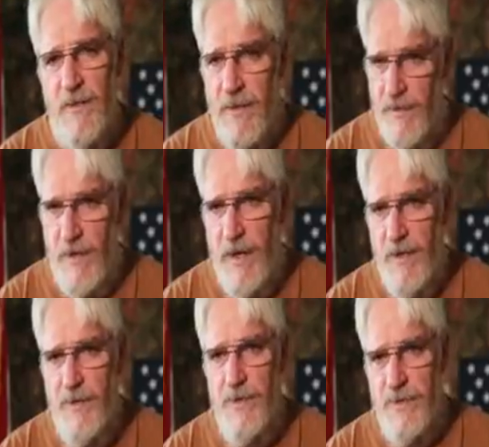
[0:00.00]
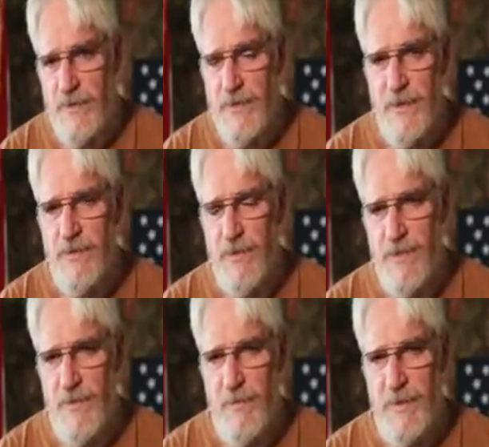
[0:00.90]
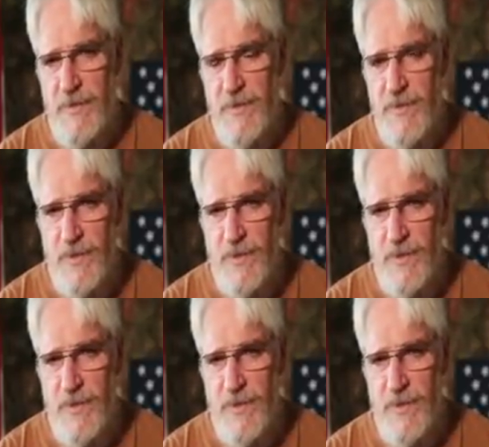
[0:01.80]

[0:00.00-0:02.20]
There are IOUs to sell Treasury bills.